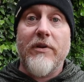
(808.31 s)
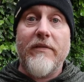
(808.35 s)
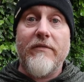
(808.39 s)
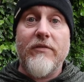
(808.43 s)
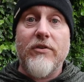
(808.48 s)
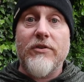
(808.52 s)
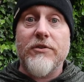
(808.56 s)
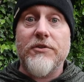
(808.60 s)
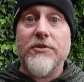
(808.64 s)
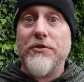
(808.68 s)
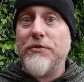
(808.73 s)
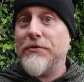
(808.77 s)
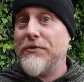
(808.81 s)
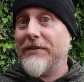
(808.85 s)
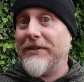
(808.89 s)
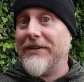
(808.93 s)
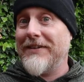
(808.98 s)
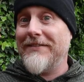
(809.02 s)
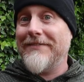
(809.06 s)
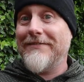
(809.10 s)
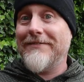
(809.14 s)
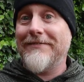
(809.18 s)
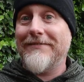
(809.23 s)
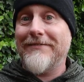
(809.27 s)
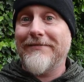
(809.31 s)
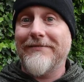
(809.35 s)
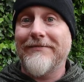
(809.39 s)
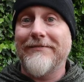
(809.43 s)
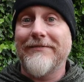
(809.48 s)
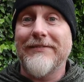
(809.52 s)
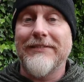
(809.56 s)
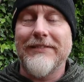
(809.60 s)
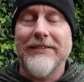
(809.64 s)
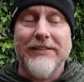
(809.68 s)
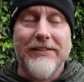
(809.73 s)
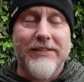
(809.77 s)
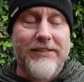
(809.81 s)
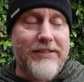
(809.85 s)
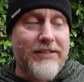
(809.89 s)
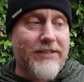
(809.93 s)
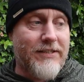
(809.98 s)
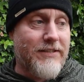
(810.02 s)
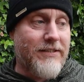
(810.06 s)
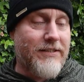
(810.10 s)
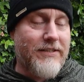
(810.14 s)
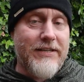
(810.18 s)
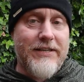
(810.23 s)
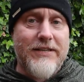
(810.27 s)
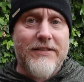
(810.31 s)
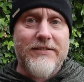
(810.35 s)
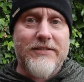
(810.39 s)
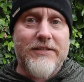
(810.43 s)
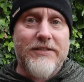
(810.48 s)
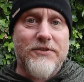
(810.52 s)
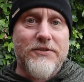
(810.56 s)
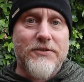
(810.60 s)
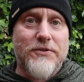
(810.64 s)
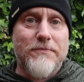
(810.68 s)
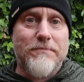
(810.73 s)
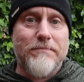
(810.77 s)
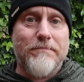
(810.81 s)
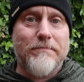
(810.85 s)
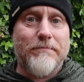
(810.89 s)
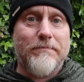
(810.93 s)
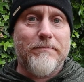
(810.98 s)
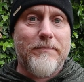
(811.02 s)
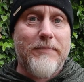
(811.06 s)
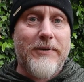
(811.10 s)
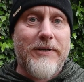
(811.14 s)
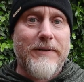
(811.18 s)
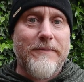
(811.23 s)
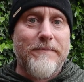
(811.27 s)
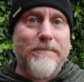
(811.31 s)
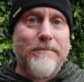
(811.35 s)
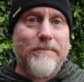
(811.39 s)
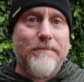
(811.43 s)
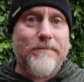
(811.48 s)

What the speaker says: all having a good Tuesday. Yeah, see you soon. Bye.